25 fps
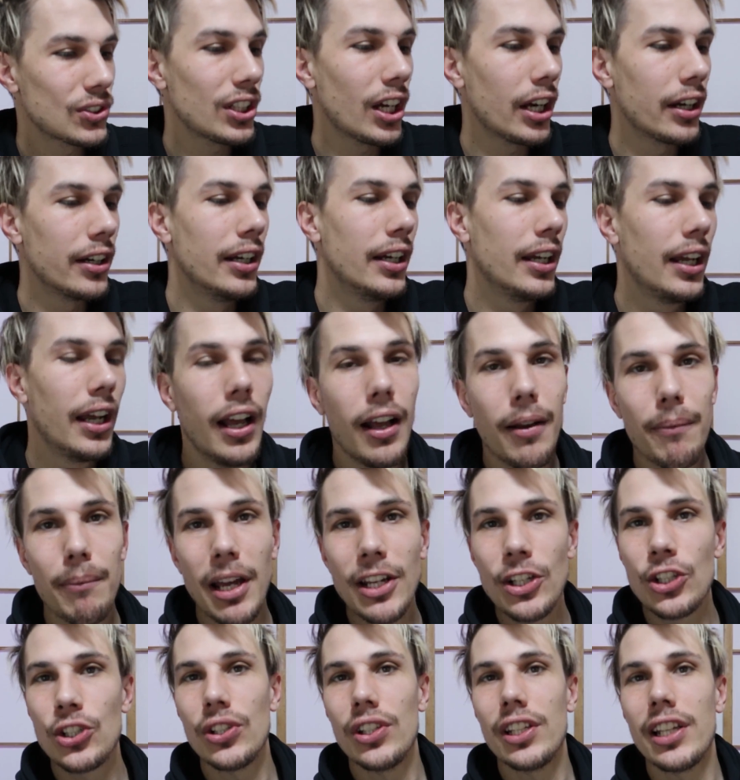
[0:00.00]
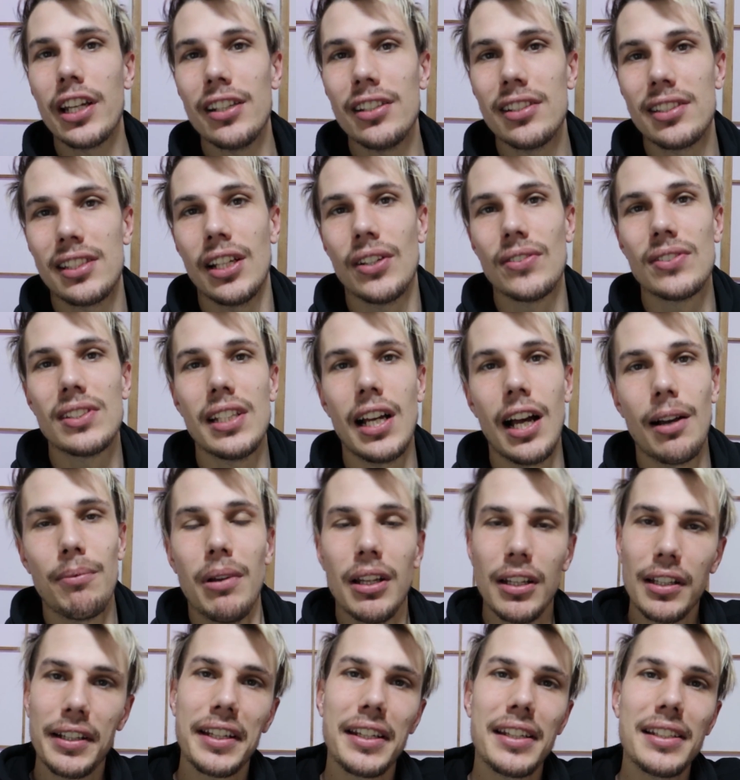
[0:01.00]
So make sure you get yourself
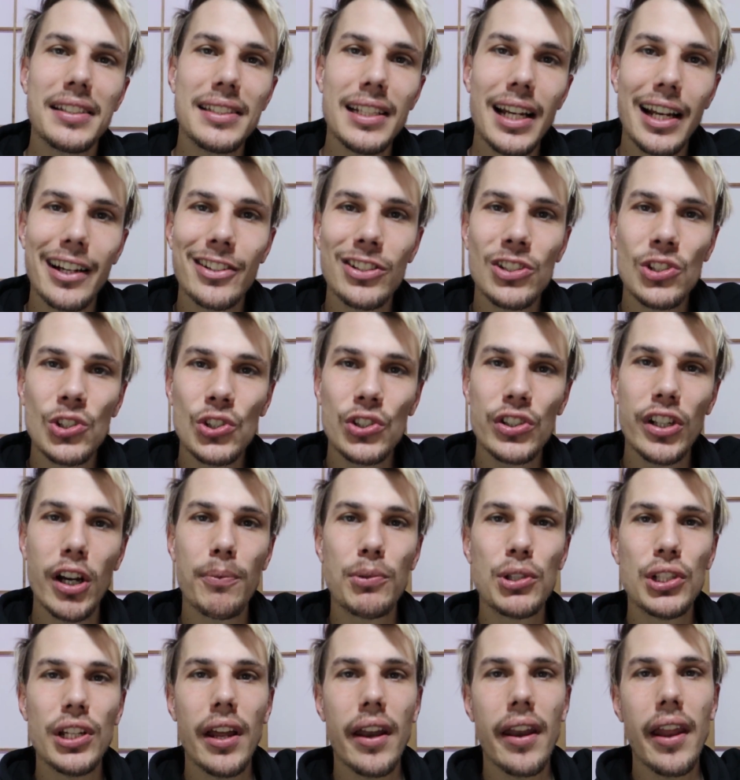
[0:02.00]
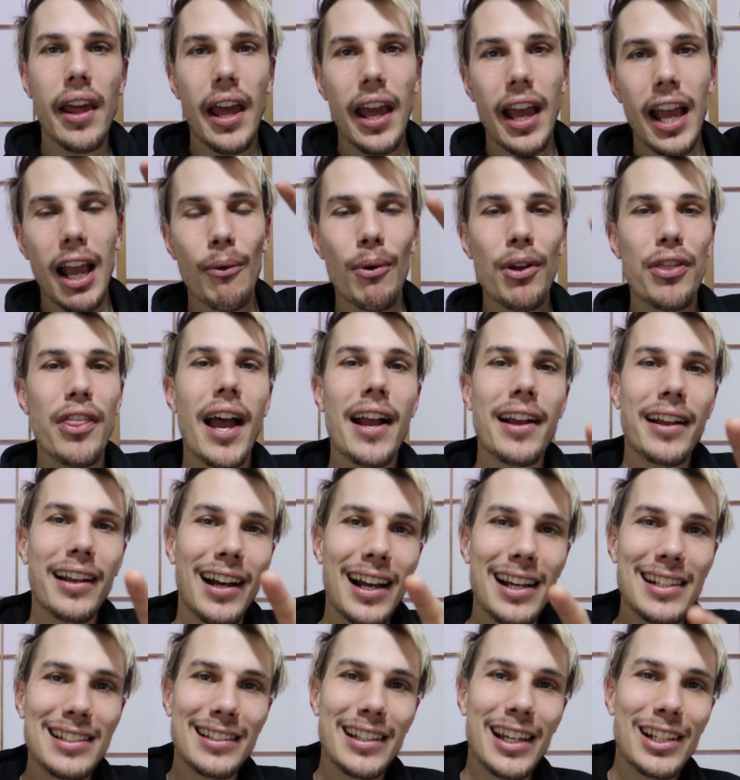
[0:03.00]
some. Link is down in the description. And with that,
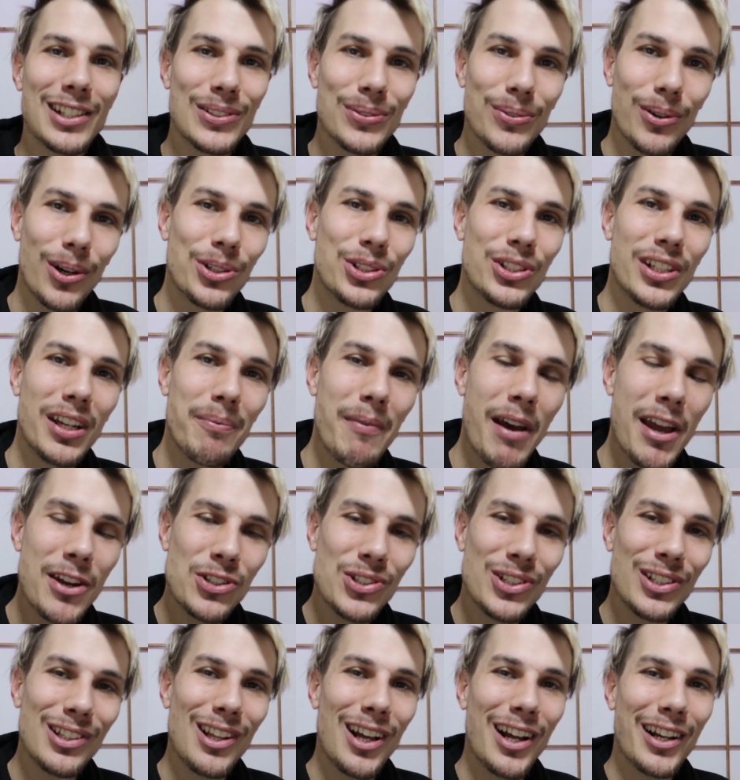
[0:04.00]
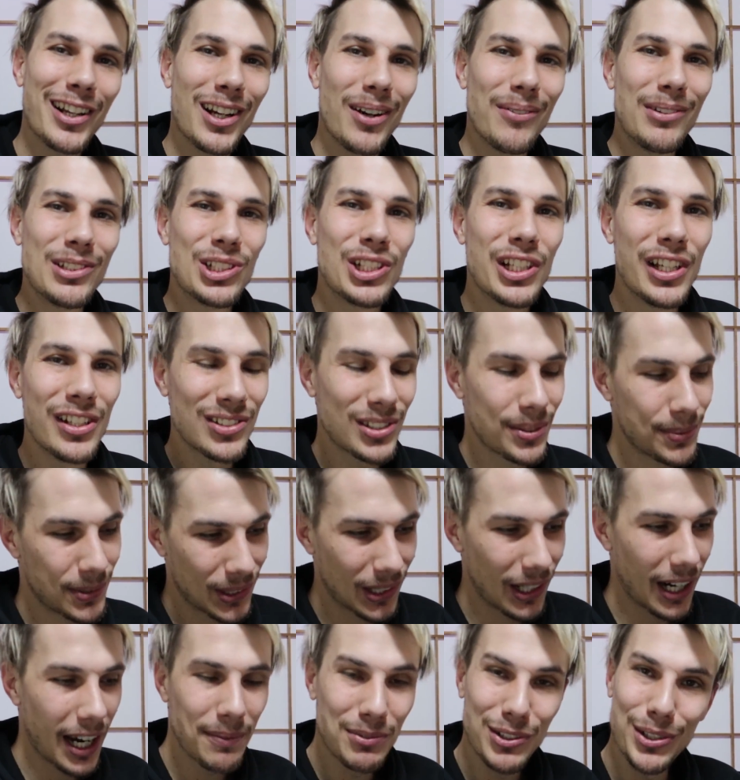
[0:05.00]
guys, thanks for watching. Make sure you like, comment, share, and
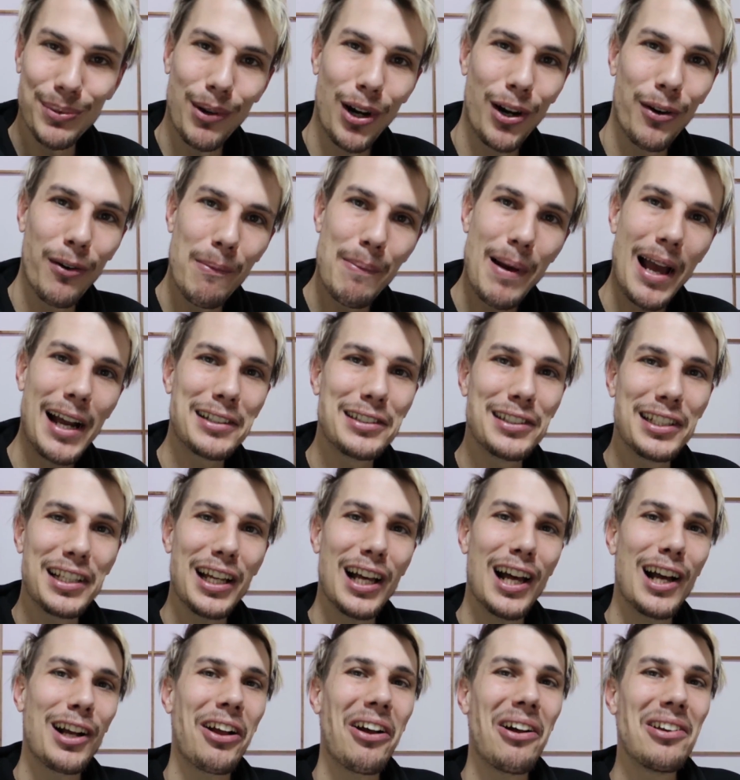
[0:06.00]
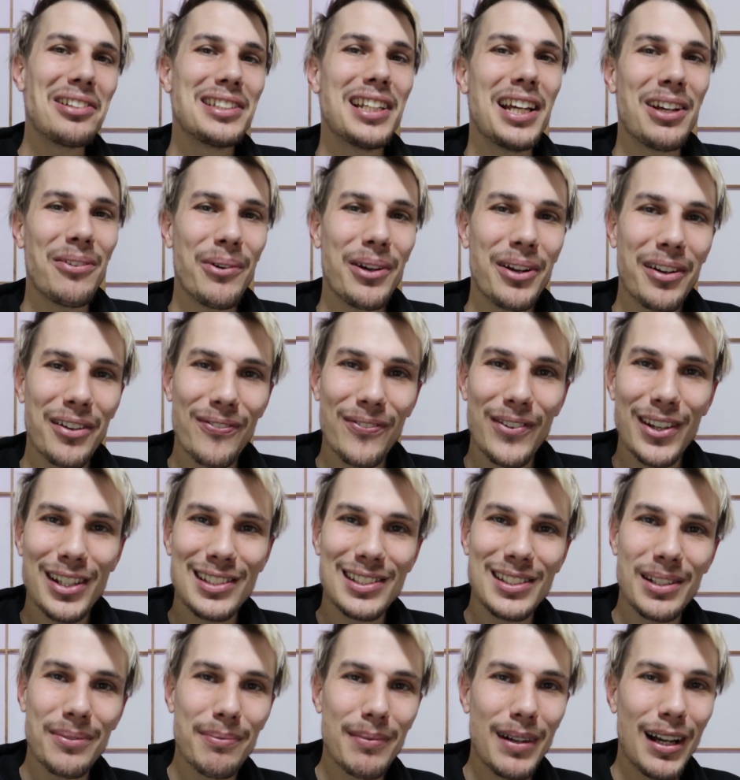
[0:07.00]
subscribe. Tomorrow we're back to car content. we got to
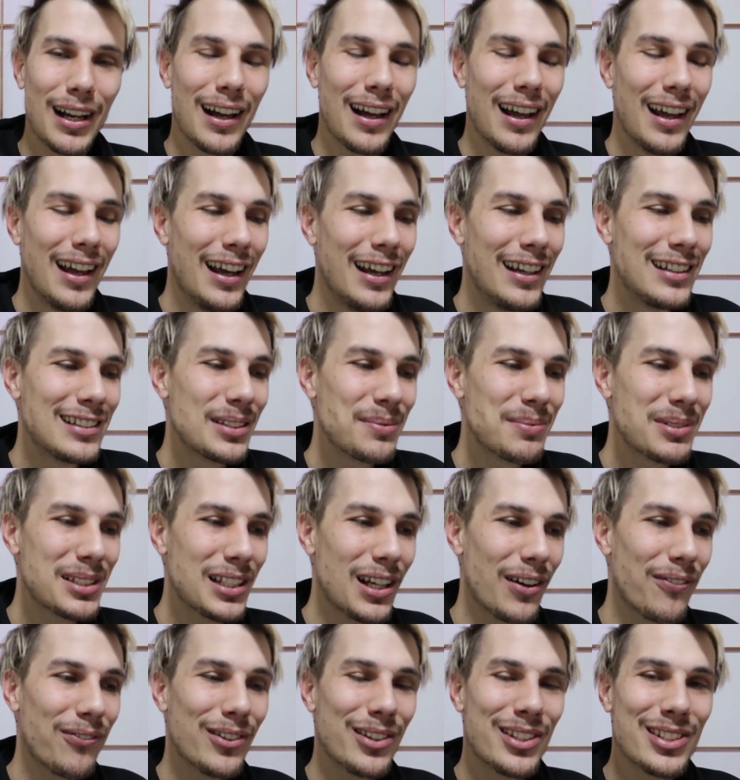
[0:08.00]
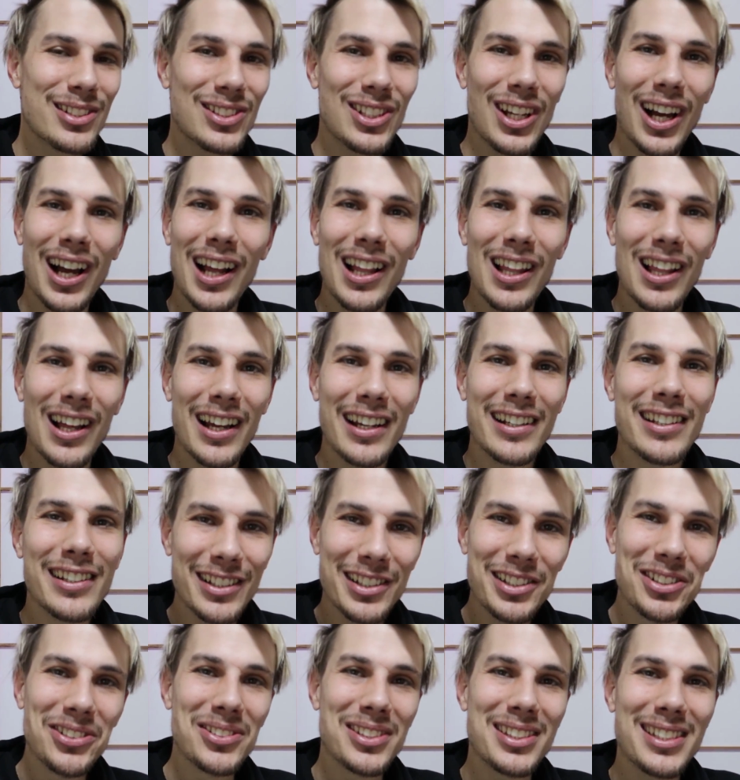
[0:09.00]
fix some uh, some stuff with the skyline.
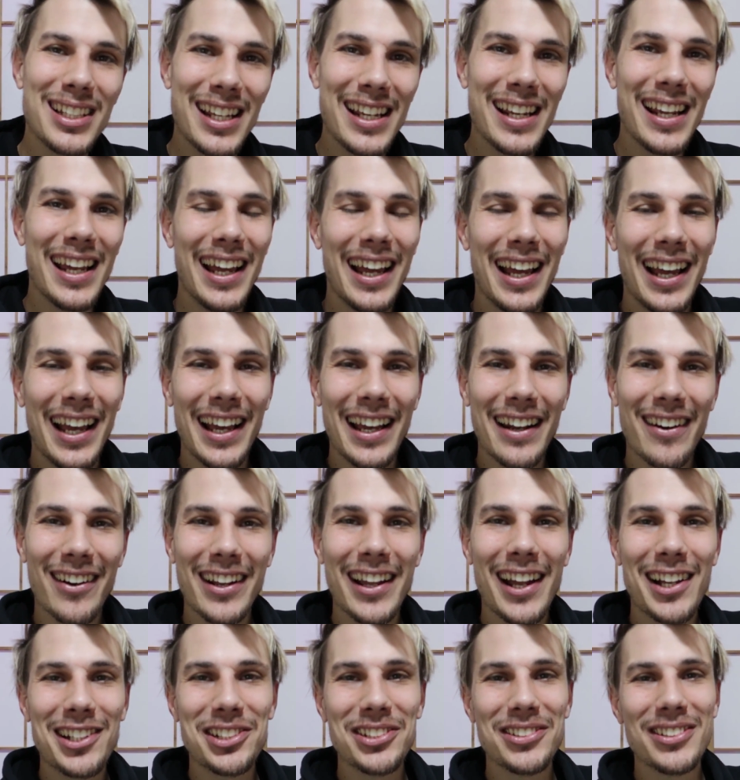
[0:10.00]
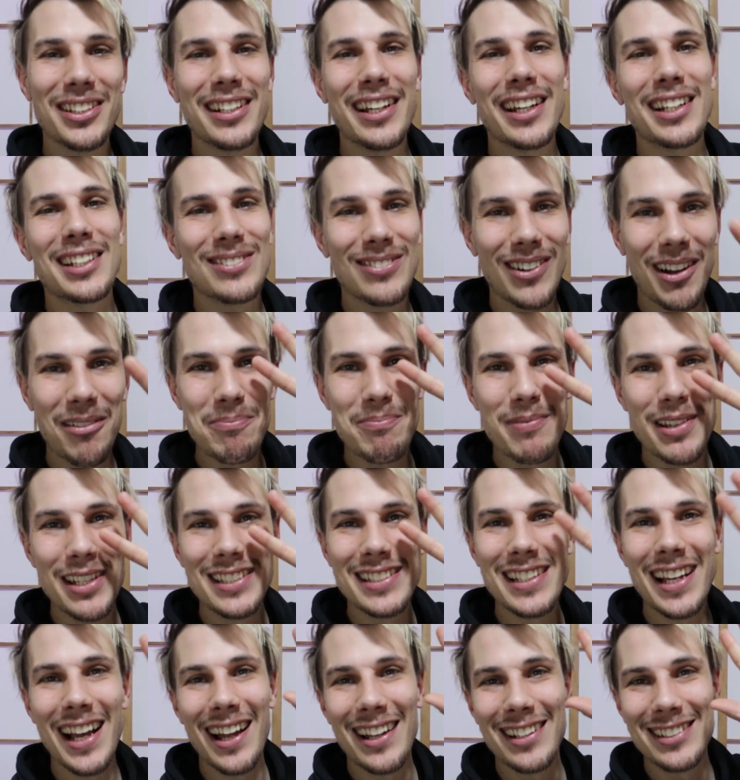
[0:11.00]
You'll see. And I'll catch you on the next one.
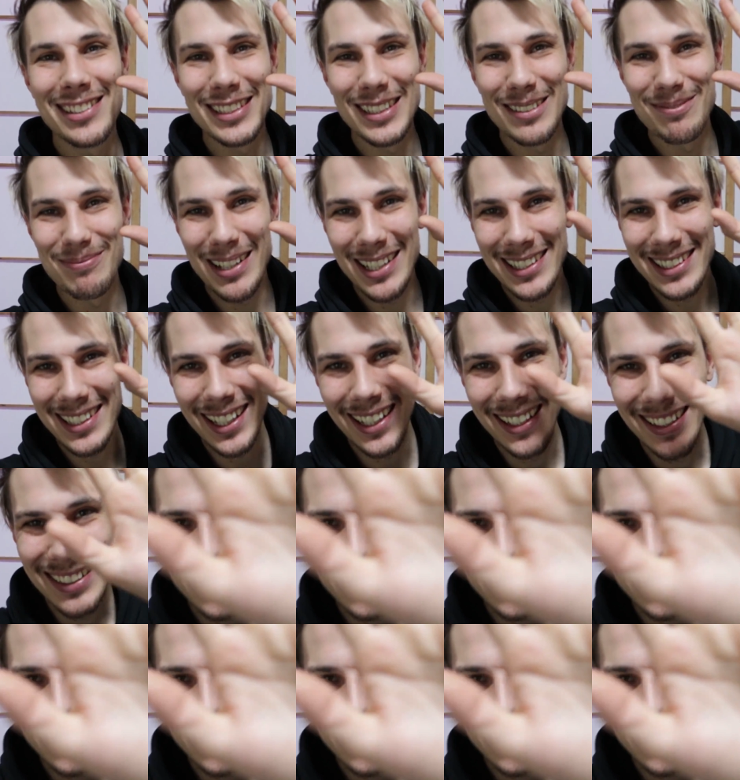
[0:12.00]
Peace out. Jamata.